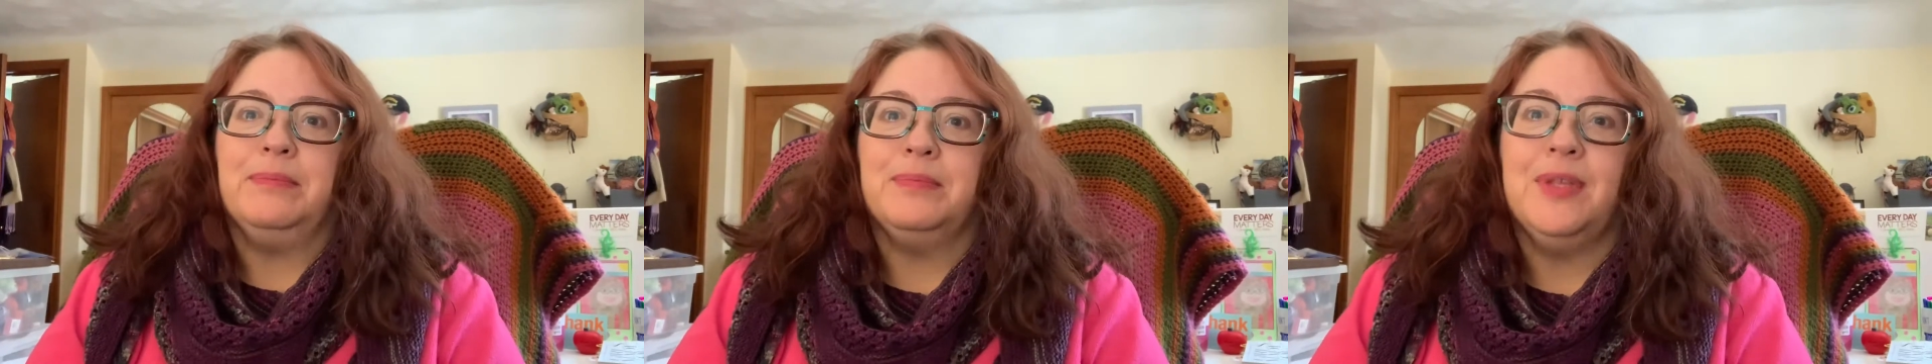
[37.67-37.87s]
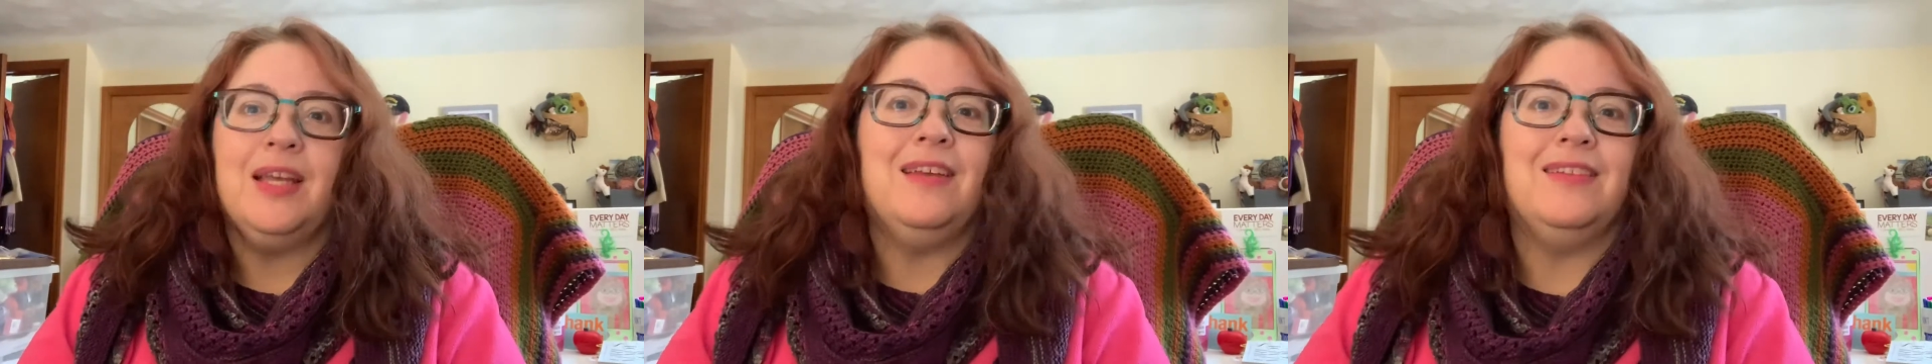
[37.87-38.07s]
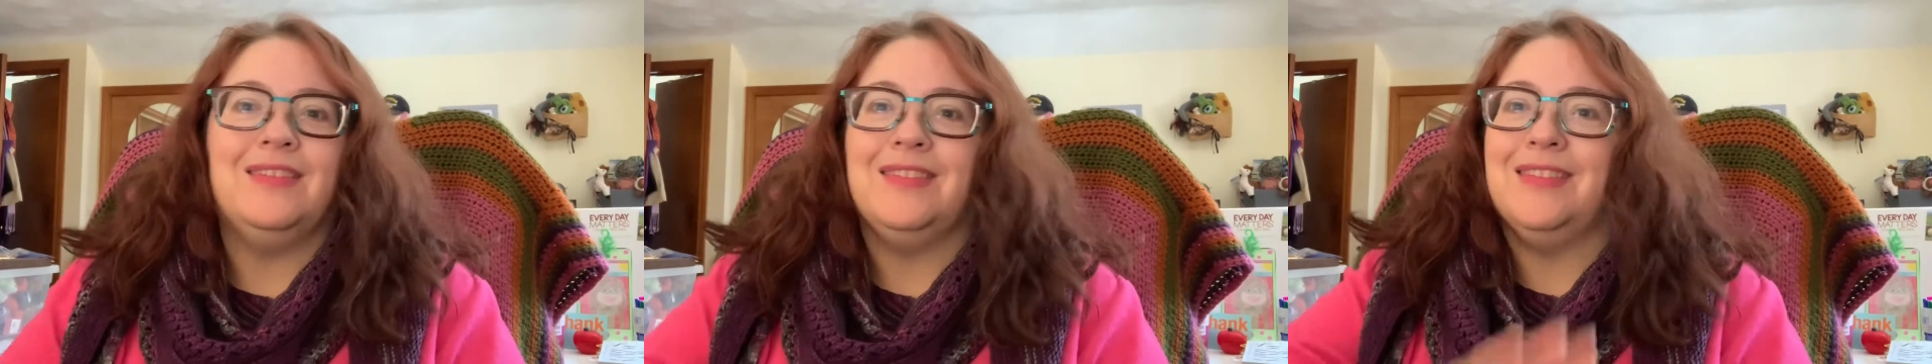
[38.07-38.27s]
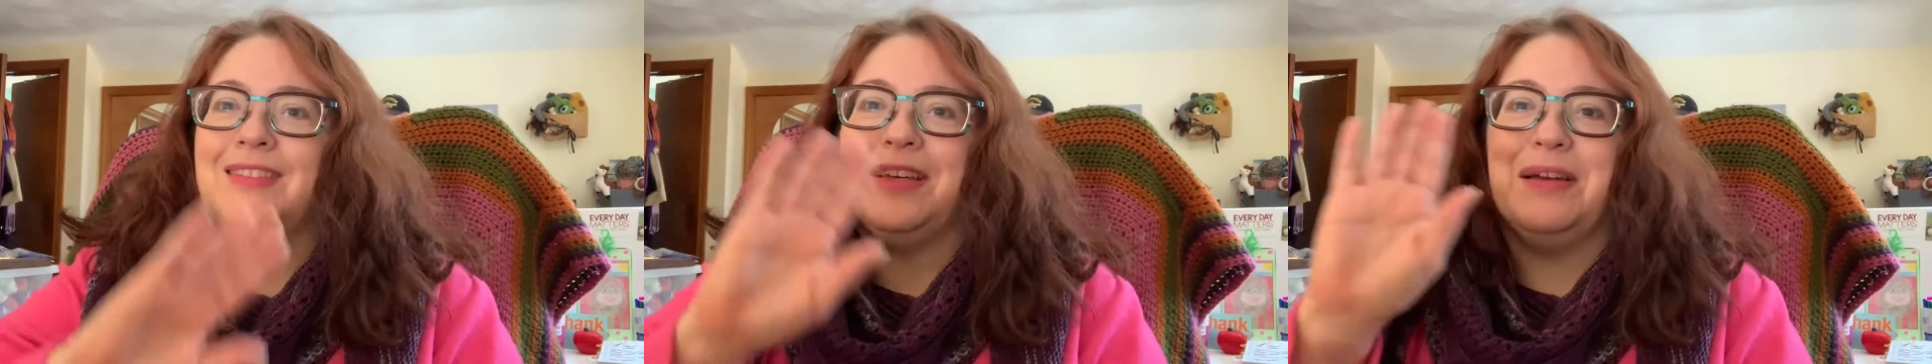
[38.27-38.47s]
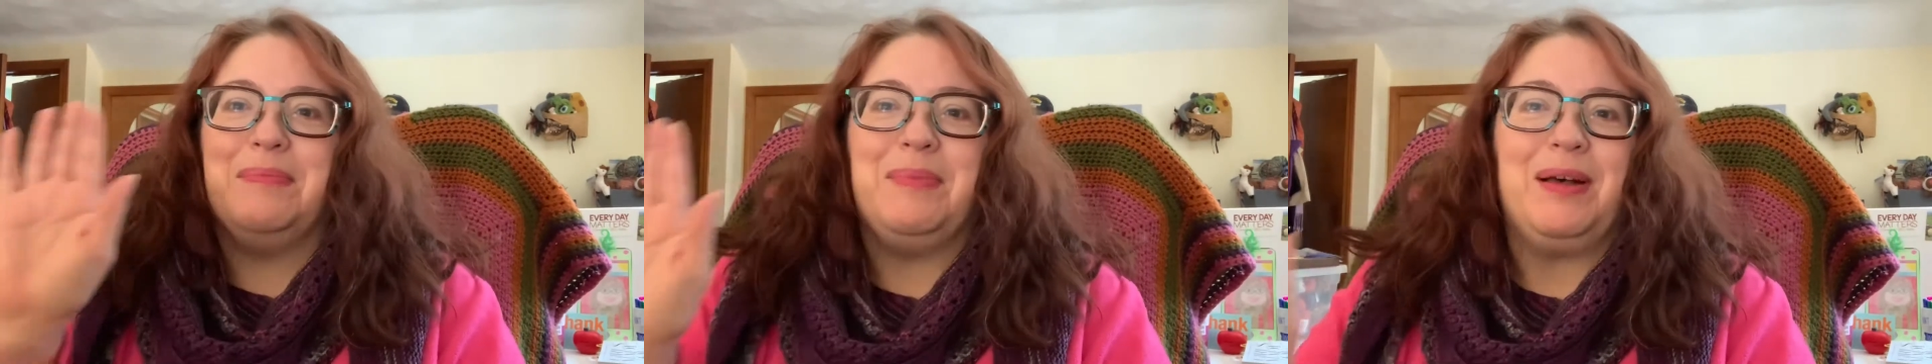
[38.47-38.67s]
It's
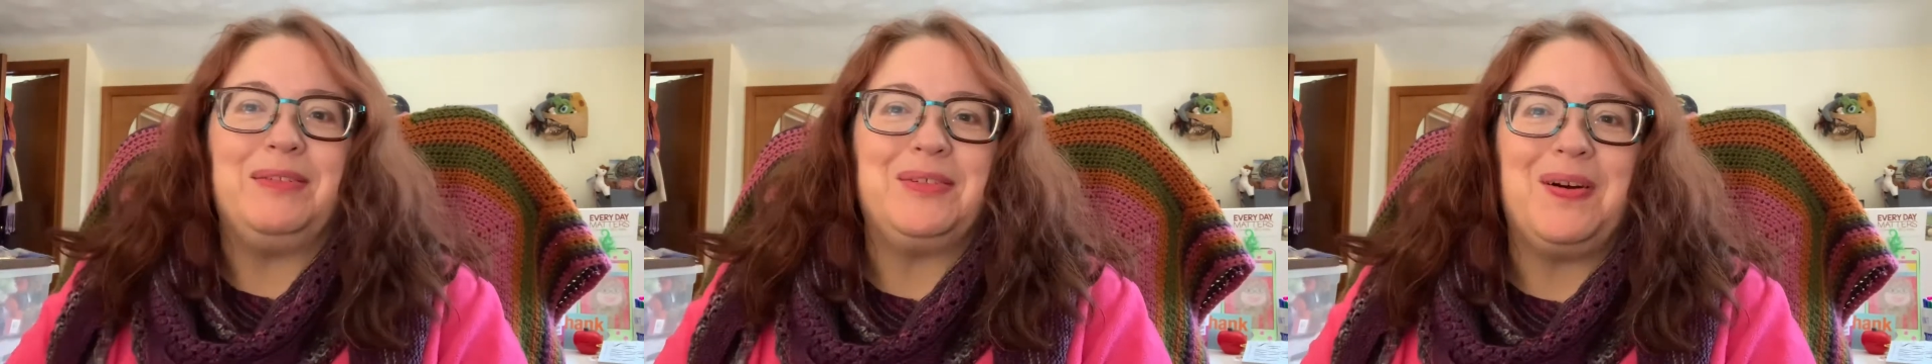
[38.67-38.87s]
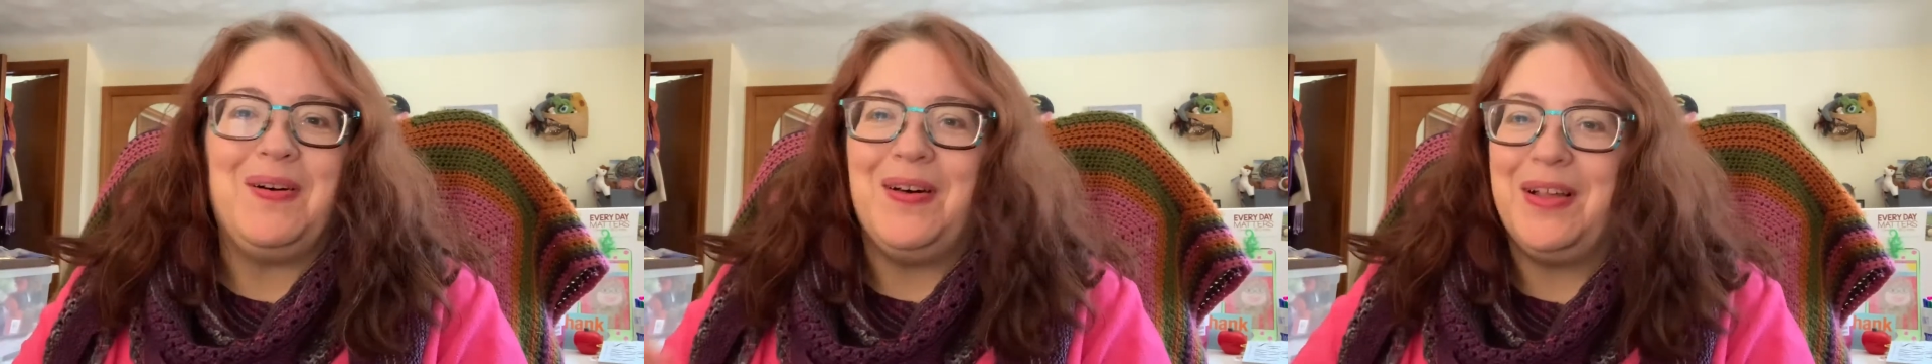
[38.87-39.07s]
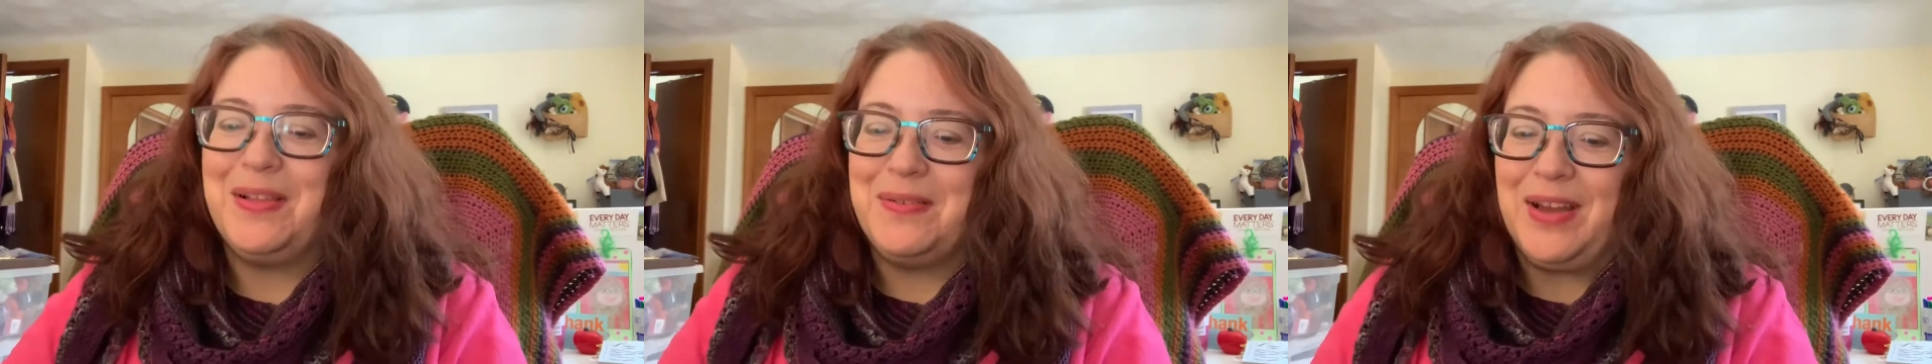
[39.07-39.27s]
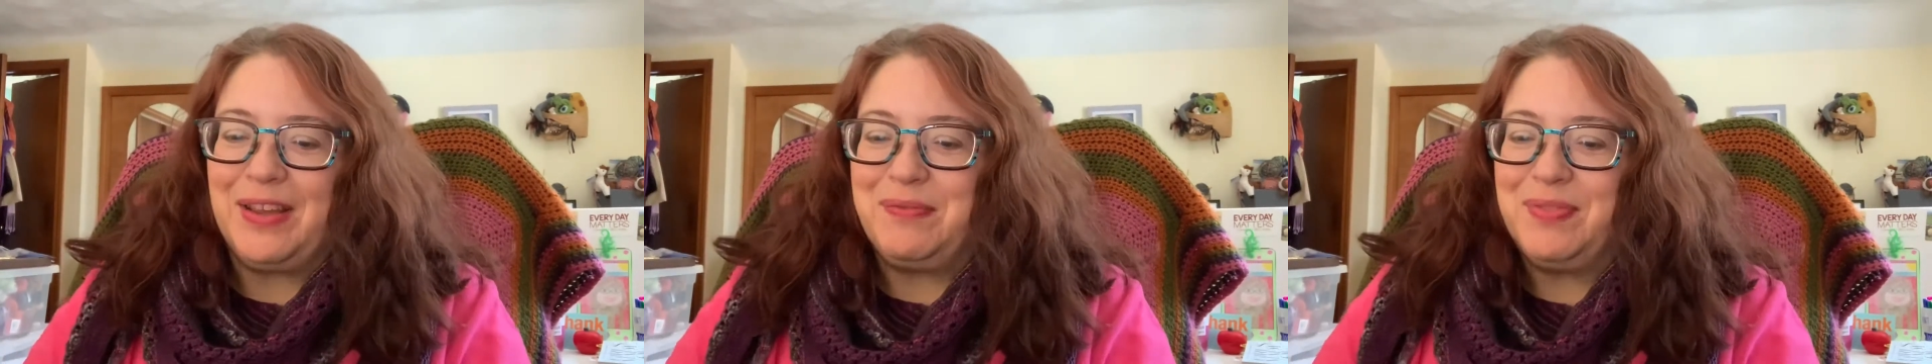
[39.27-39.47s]
going to melt all the way.